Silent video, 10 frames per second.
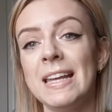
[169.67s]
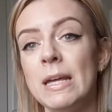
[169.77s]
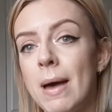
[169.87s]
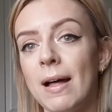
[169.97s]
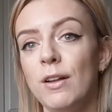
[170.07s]

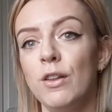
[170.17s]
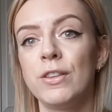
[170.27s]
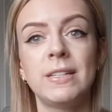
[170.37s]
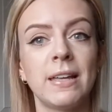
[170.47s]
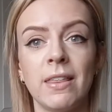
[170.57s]
email
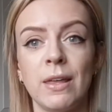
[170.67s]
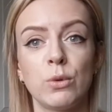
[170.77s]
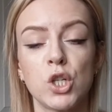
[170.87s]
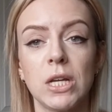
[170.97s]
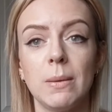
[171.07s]
the day that they
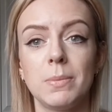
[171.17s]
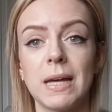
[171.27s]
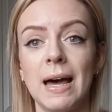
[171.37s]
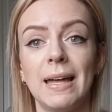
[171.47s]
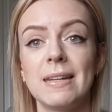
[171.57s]
were shipped
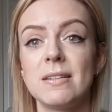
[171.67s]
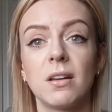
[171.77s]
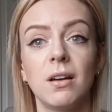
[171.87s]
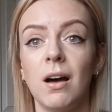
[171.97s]
and